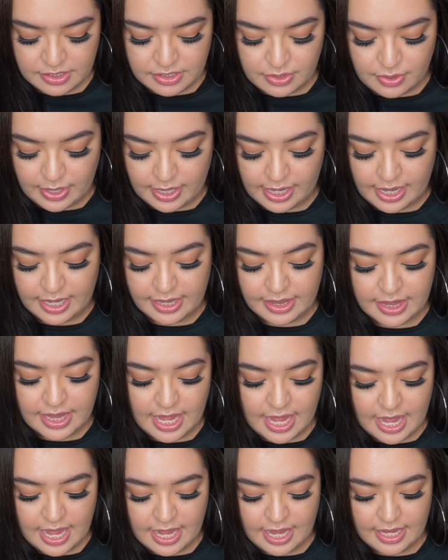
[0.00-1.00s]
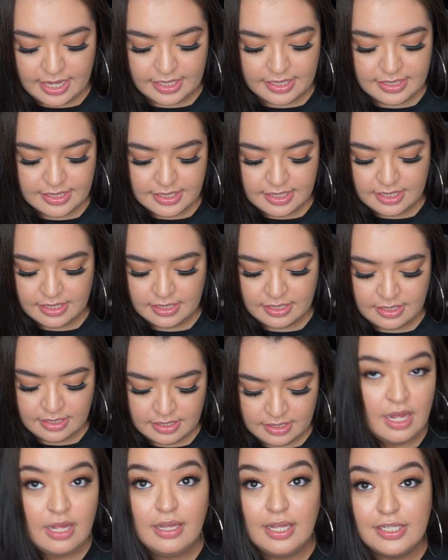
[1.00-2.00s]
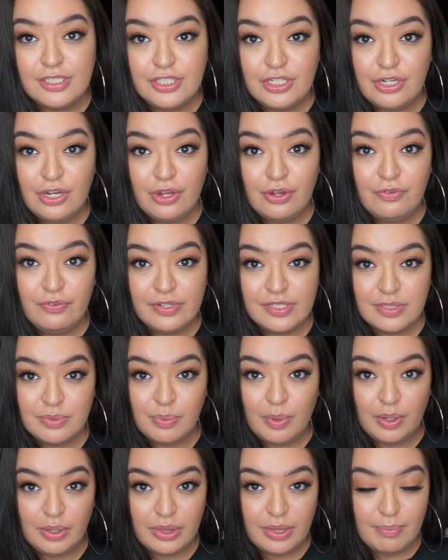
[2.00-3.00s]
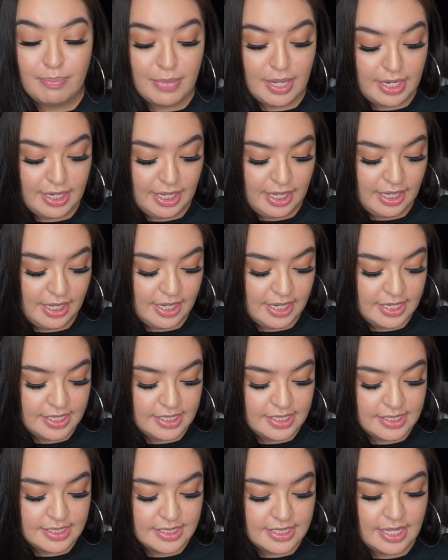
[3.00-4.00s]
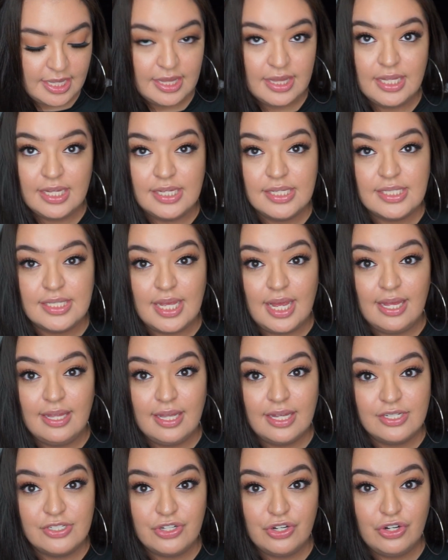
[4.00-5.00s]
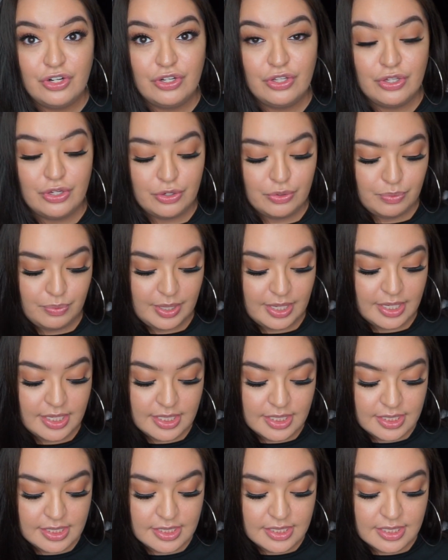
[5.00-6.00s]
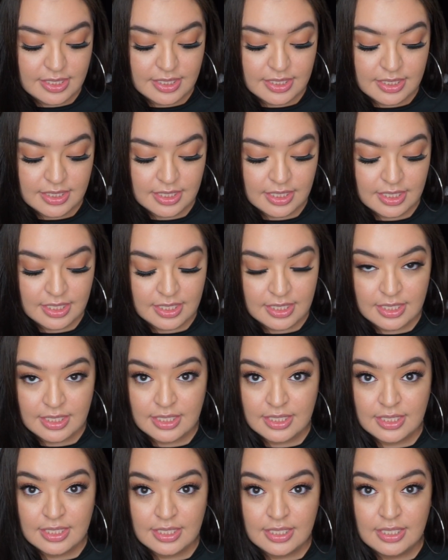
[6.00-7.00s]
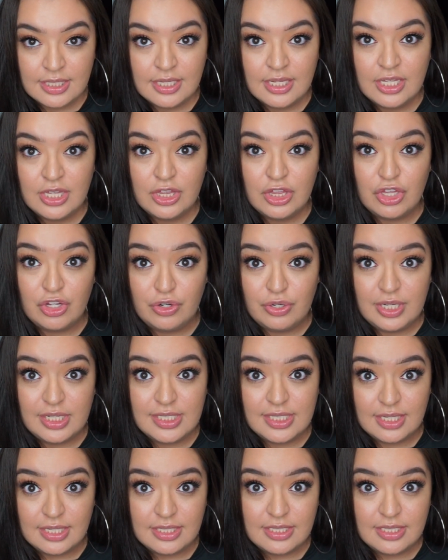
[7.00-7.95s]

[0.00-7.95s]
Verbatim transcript: So I got that. I'll let you know if it's worth the money because this eyelash curler was $36.